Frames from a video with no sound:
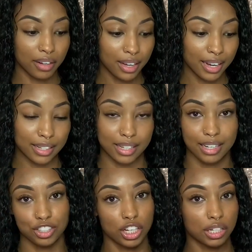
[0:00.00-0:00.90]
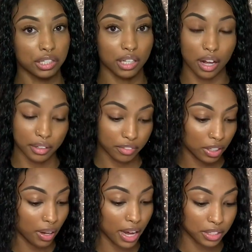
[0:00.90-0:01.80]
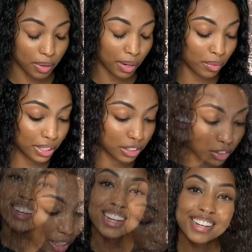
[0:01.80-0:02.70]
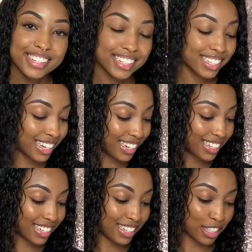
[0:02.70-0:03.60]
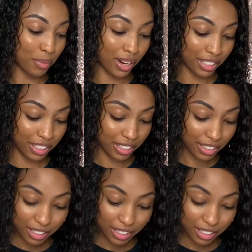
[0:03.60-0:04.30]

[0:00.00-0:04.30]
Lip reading: it's gonna change the color of the gloss, so I don't wanna do that. So let's get into these swatches.